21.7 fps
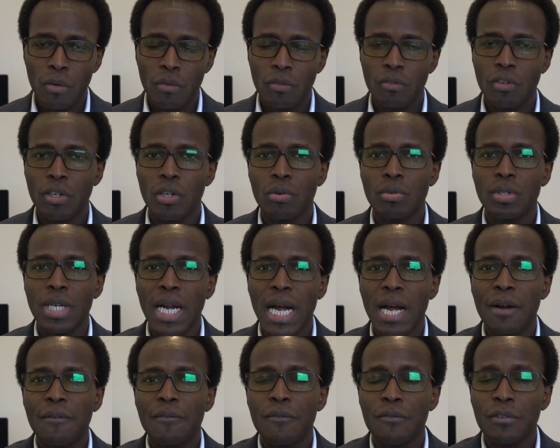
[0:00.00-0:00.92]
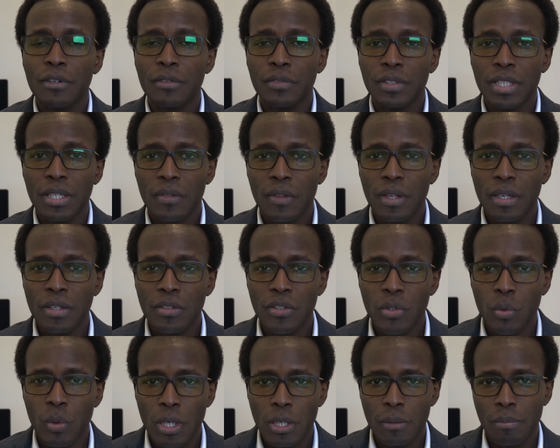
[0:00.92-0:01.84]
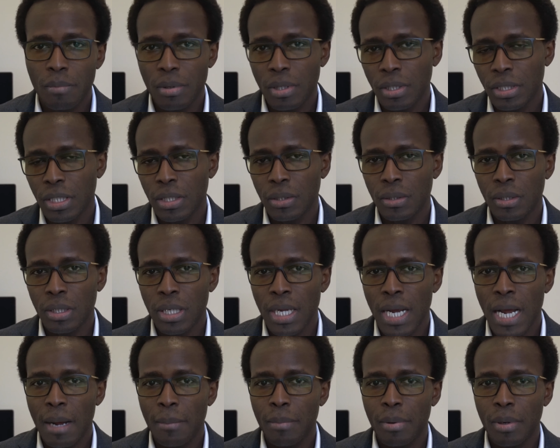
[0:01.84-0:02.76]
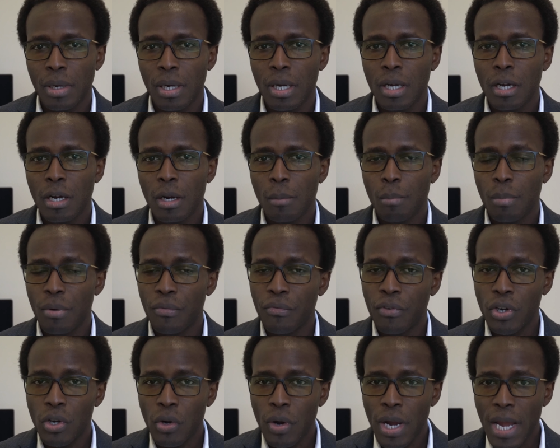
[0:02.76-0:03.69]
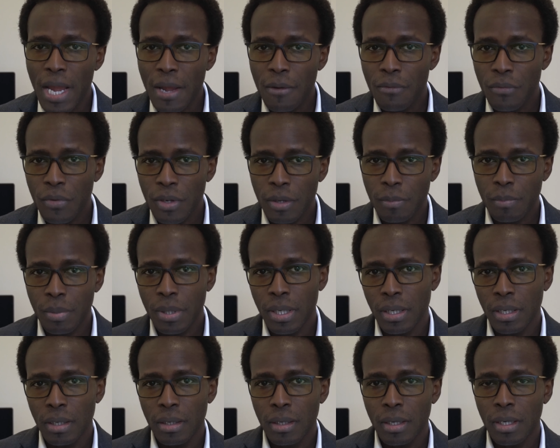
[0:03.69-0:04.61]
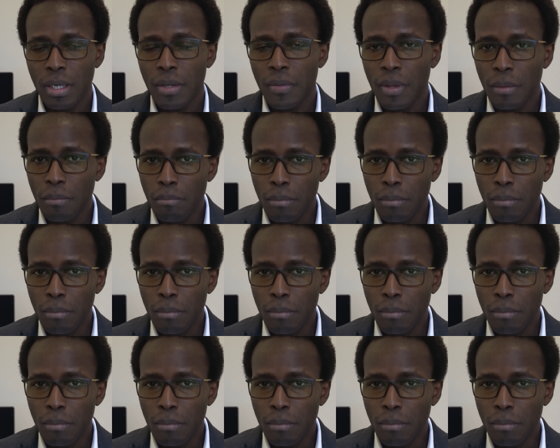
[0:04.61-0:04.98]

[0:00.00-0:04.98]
So you could have 50 things you want built into the app, but for your MVP, the